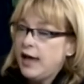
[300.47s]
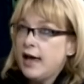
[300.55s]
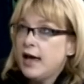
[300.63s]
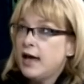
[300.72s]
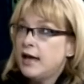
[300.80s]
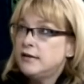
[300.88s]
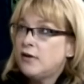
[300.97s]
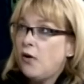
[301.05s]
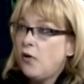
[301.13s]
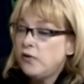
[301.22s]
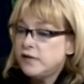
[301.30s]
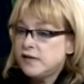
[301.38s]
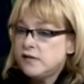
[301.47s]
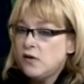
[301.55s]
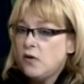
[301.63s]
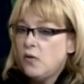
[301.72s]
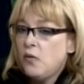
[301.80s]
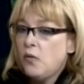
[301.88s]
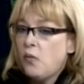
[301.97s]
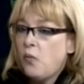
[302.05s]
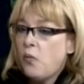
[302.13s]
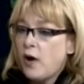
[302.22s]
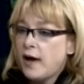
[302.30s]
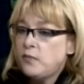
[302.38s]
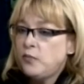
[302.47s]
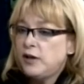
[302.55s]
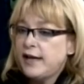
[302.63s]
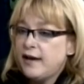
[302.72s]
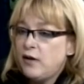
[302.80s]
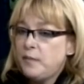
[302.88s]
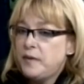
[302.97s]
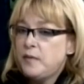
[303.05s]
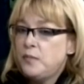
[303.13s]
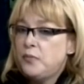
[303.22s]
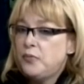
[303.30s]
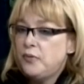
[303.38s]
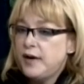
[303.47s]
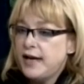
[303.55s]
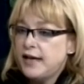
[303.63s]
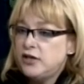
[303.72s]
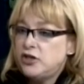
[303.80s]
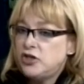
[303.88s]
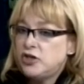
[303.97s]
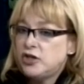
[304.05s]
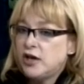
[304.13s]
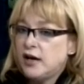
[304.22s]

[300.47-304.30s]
And also, what will help them bridge